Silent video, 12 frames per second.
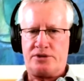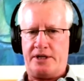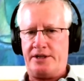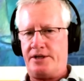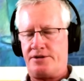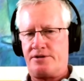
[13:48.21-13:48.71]
and
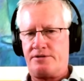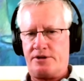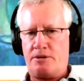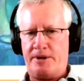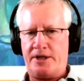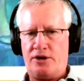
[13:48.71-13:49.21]
there's so
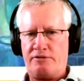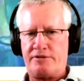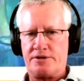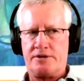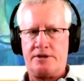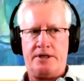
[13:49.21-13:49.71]
many of
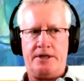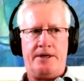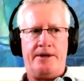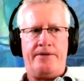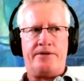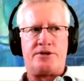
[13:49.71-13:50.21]
us.
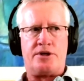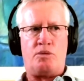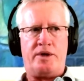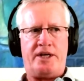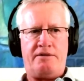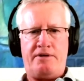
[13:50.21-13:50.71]
So we
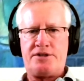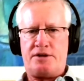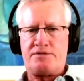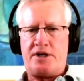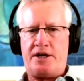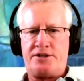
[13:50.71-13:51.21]
give ourselves
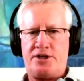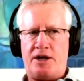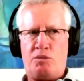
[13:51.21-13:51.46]
a hard time.